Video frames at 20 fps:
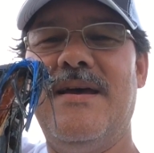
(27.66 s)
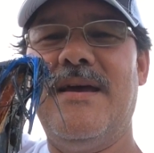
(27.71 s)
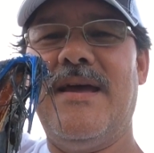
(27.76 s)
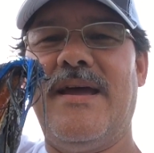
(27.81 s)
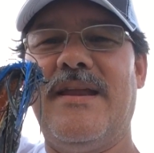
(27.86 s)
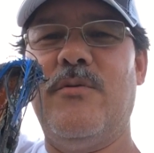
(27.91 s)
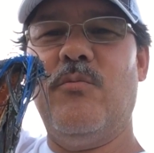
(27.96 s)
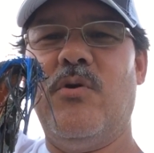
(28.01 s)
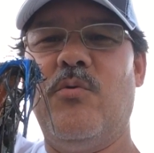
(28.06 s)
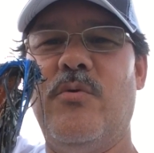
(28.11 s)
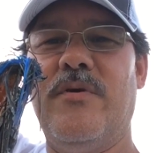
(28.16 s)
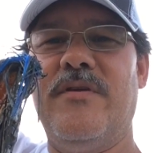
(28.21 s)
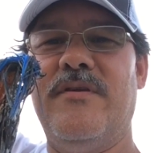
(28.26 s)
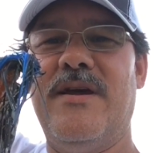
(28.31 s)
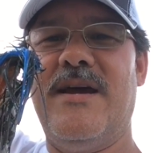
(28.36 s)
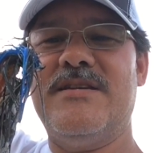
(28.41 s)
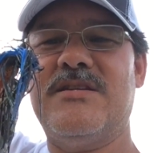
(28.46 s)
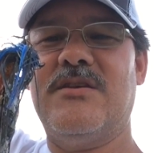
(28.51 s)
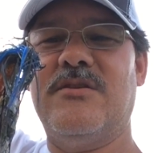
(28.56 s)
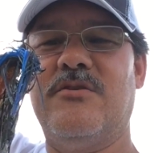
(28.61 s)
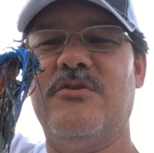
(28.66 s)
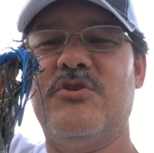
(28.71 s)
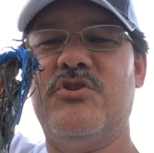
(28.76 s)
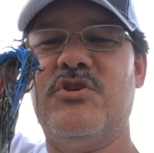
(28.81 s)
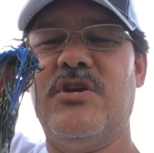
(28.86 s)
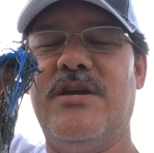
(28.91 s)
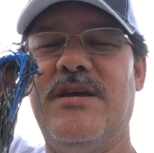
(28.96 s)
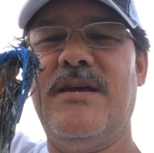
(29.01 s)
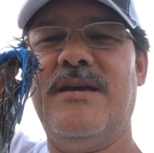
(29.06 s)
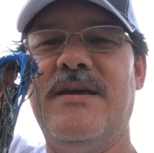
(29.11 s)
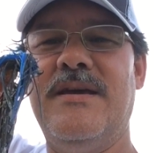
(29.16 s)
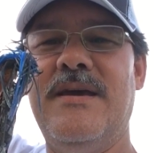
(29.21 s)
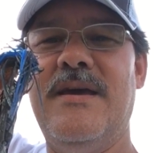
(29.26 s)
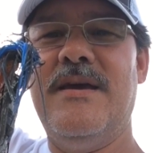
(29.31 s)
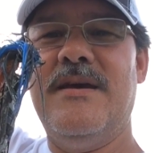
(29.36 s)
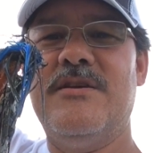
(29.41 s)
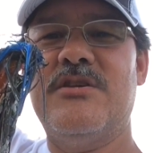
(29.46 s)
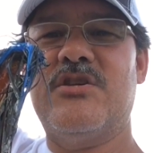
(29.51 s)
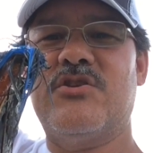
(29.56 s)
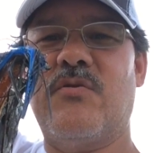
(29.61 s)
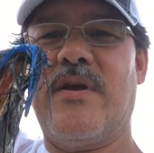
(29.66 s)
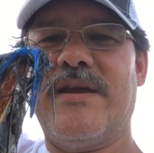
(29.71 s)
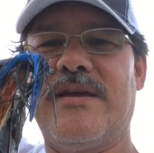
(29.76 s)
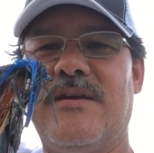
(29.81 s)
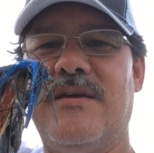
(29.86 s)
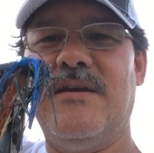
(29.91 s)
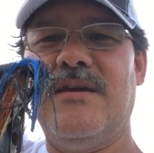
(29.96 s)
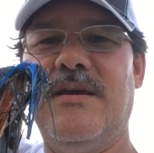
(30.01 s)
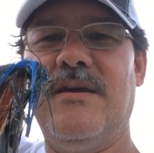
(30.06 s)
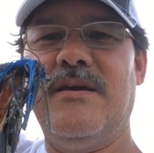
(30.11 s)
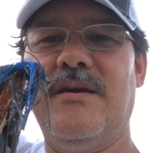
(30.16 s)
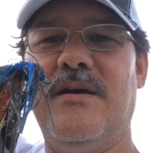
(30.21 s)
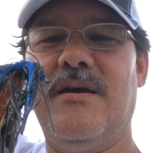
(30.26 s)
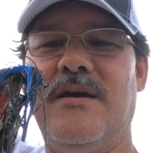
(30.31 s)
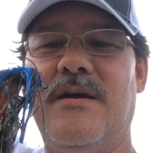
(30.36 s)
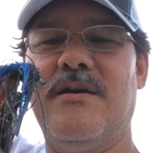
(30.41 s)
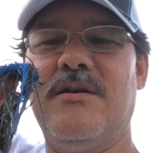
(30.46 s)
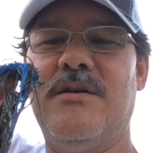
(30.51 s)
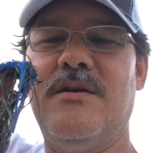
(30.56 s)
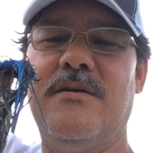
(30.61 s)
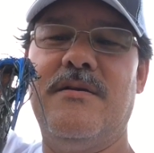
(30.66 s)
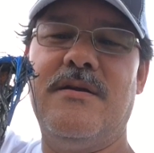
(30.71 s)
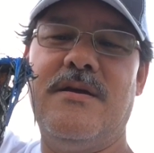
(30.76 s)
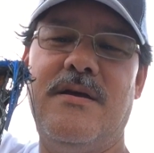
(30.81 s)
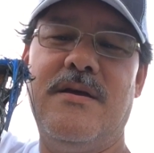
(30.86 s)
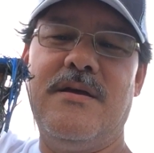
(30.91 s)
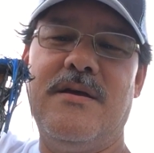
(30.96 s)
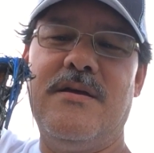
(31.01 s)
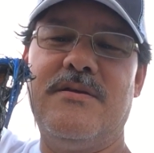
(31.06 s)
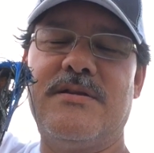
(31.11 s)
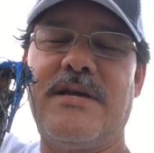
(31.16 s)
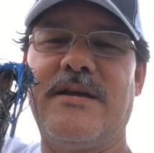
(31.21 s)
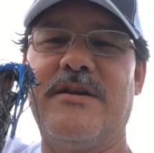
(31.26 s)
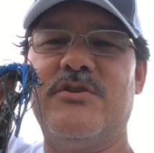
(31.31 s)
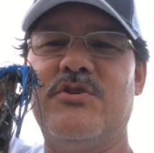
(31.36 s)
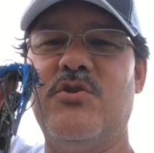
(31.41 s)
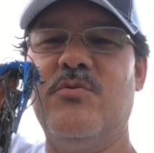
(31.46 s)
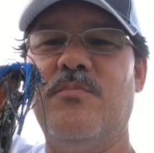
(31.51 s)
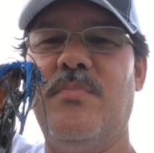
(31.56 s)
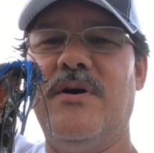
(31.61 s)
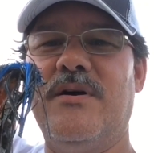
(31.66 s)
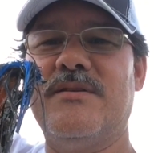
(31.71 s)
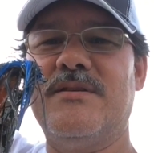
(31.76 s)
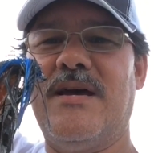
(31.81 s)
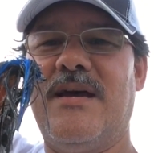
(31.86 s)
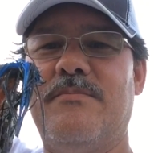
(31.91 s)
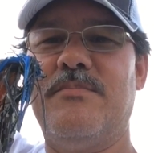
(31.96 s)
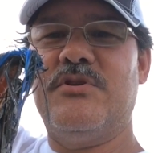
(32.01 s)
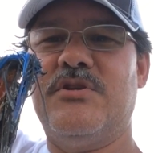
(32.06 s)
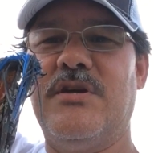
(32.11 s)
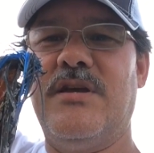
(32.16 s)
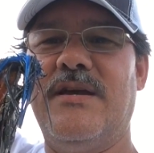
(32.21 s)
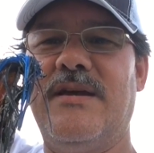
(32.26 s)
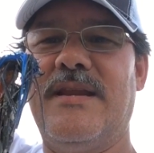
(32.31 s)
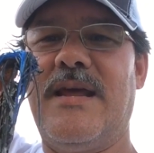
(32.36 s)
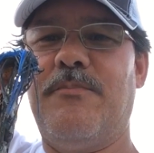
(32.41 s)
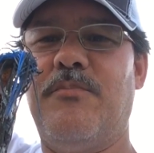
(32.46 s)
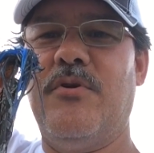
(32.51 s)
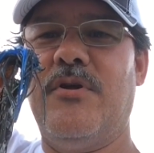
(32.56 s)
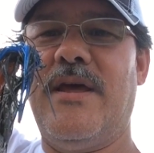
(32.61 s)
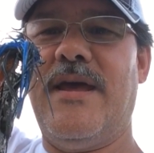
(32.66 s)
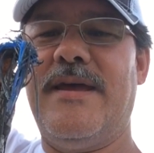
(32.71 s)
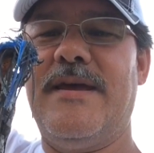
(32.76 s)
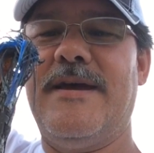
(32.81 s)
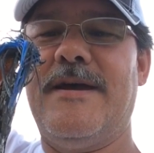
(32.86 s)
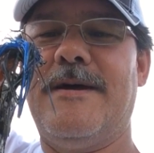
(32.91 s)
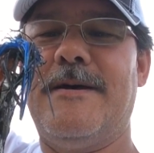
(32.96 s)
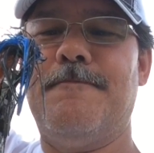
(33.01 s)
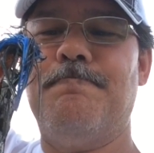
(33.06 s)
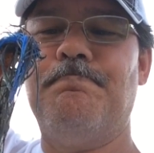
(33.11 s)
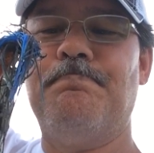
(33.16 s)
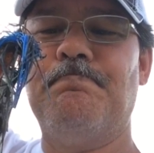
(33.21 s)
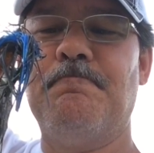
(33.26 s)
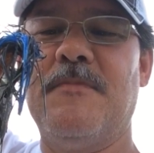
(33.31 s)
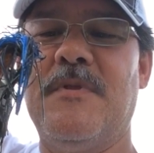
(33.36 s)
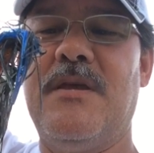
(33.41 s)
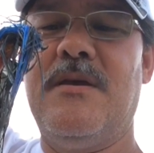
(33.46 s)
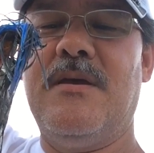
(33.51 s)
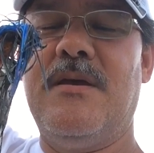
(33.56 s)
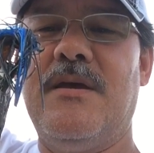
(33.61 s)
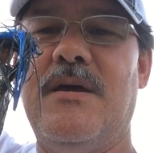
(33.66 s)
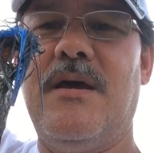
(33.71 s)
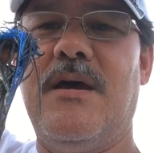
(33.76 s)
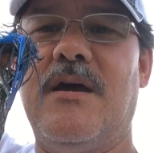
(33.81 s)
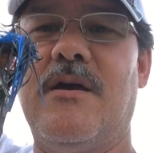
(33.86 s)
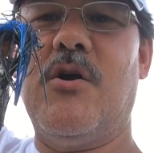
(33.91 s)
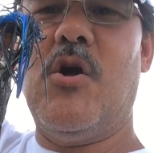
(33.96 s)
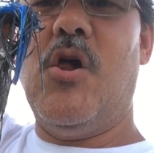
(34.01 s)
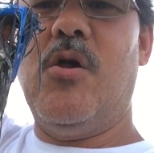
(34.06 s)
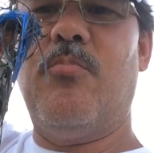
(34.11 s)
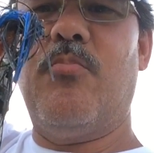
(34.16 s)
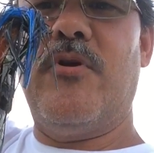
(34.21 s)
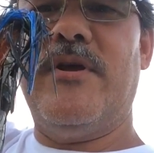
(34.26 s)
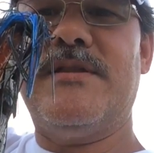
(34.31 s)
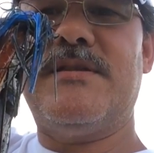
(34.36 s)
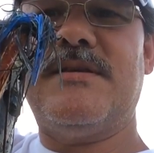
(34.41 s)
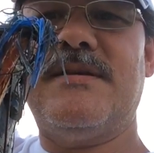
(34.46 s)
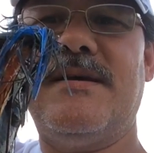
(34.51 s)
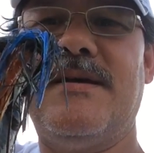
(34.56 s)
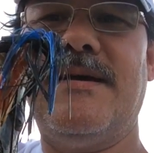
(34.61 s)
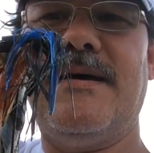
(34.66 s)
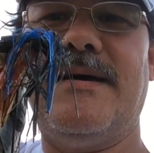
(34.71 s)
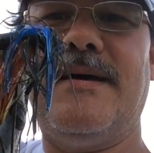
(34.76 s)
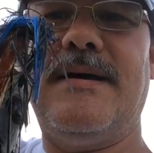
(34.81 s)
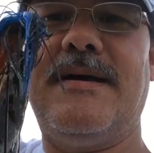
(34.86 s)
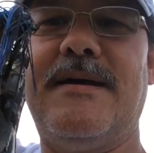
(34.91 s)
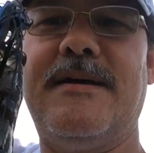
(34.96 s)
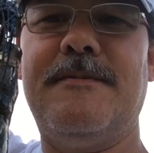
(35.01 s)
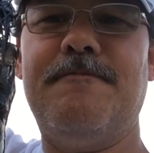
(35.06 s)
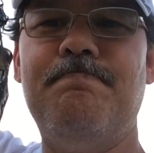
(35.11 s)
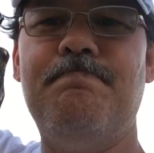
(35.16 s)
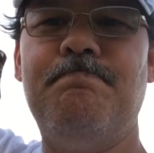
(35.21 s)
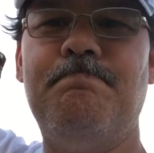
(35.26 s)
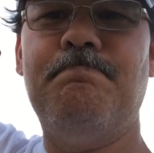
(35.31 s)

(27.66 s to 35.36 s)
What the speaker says: and he went with a nice little jig, Strike King. It's like a June bug type jig, and I put a Culprit, one